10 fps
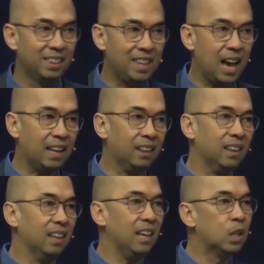That
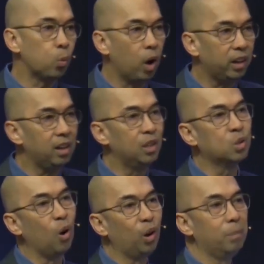is what it
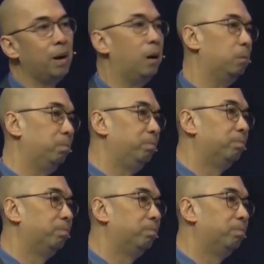is all about.